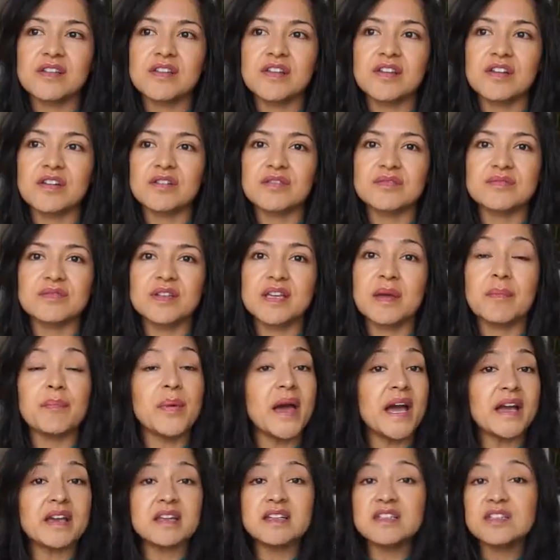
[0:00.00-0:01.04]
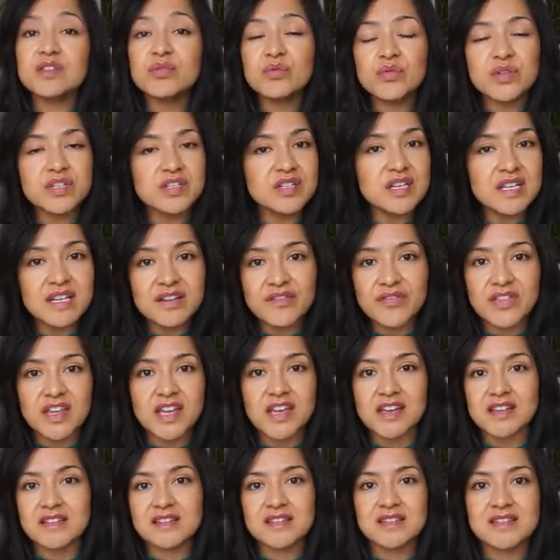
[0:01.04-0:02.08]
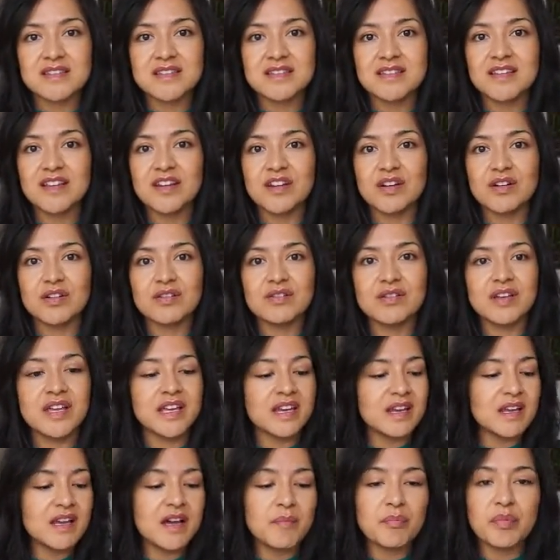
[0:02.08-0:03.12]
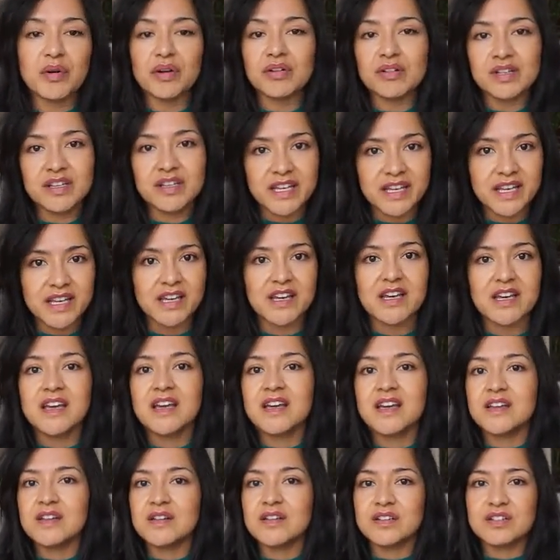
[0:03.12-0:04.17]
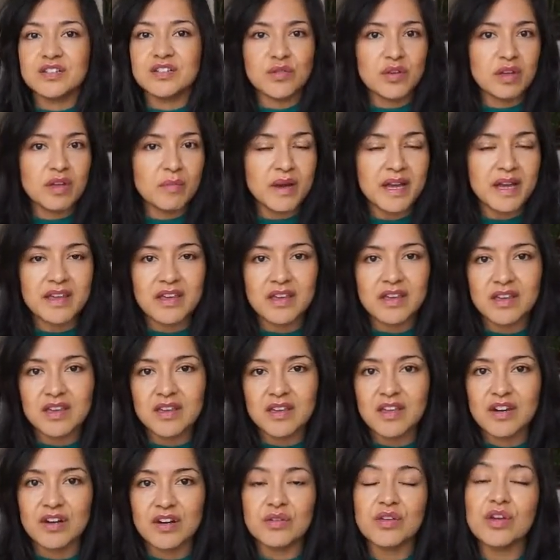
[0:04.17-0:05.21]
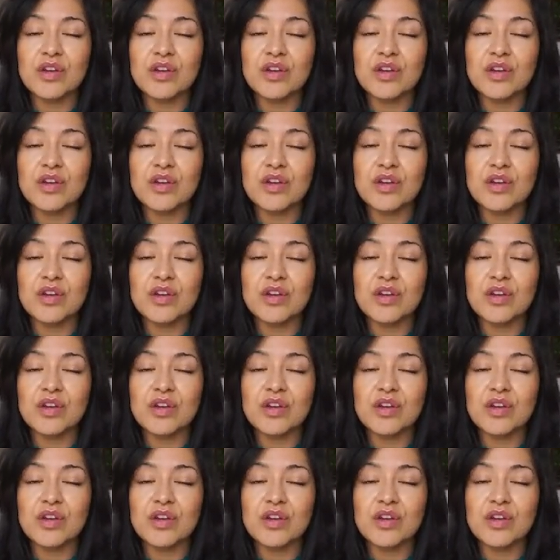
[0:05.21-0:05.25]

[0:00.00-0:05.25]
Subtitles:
you know, get back into the routine of things, you know, getting up early, doing my, you know,